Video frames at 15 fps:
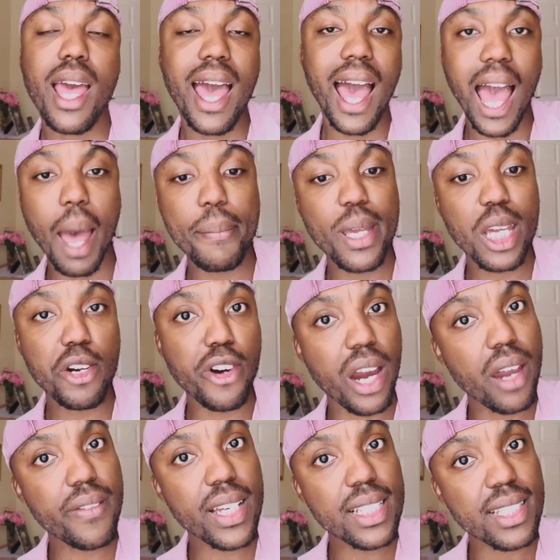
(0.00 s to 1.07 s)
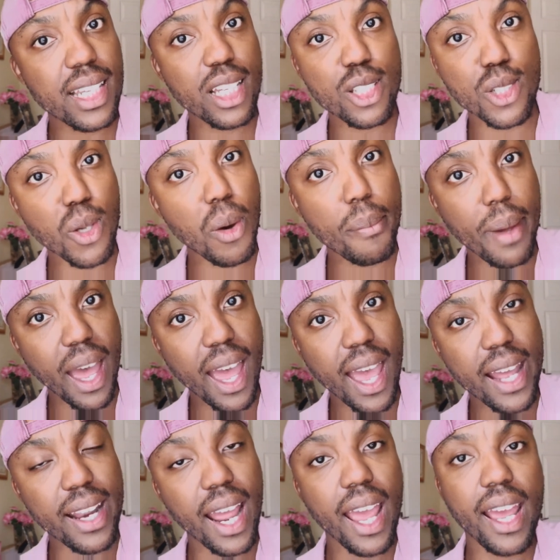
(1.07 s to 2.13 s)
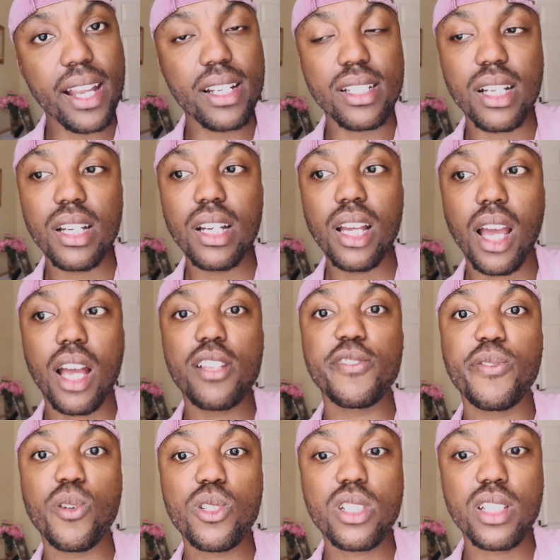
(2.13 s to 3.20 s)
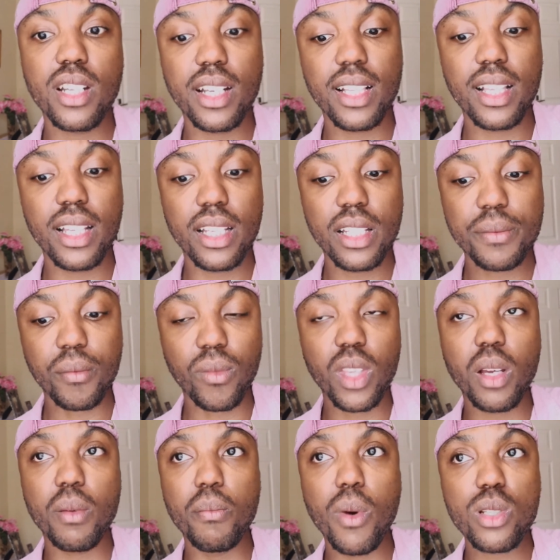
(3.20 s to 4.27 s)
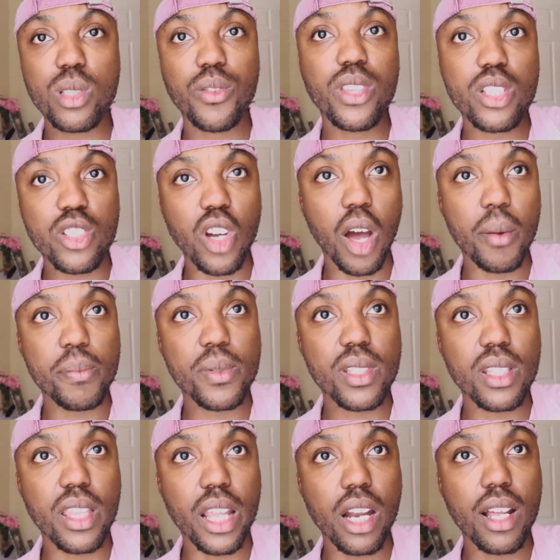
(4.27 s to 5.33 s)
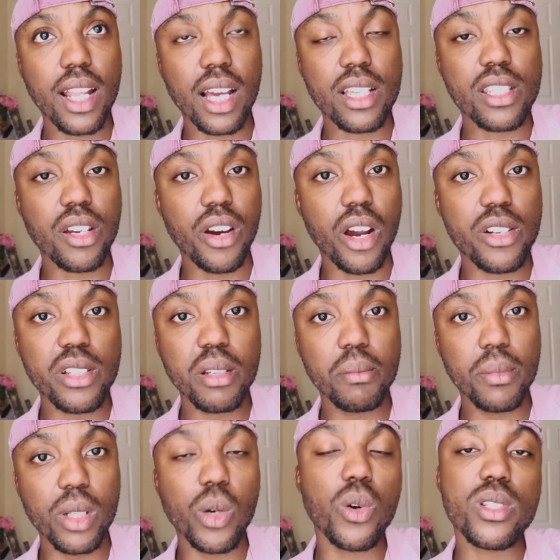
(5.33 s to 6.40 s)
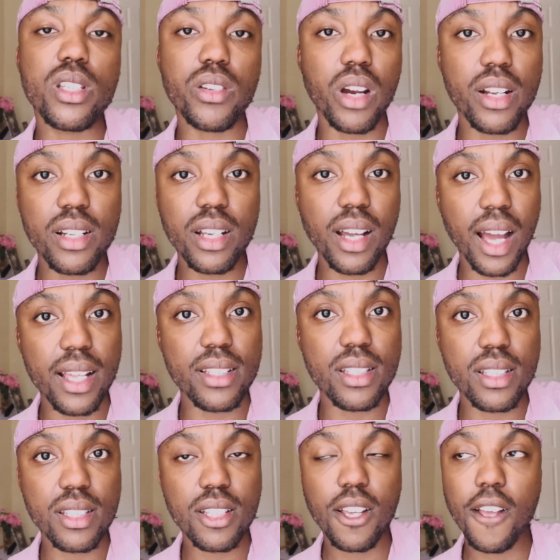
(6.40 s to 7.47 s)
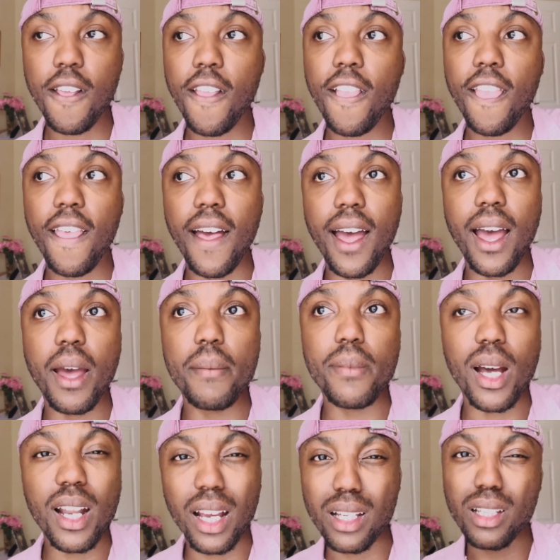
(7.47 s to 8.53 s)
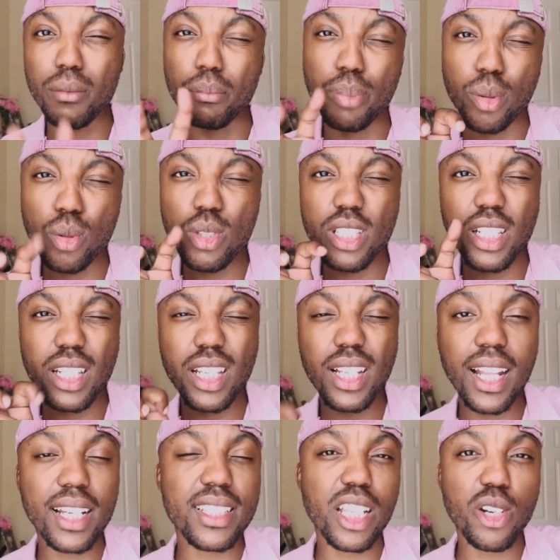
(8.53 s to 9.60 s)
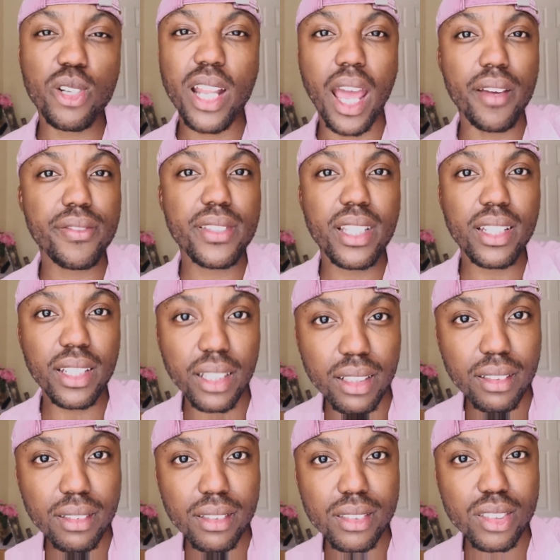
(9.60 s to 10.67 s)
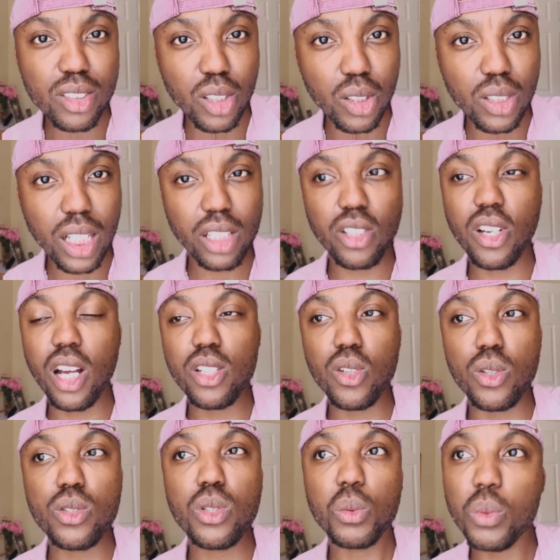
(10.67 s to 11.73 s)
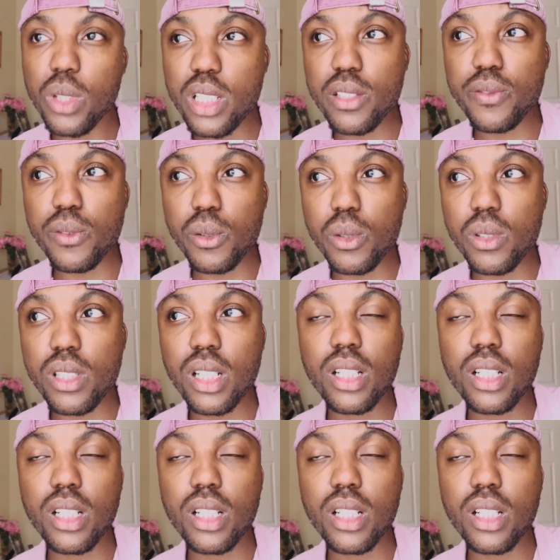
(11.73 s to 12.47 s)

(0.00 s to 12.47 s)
I be craving things so bad, and unfortunately, most of the shops that are like surrounding me or surrounding us are like bougie, like they don't have ting, like you can't go to Woolies Food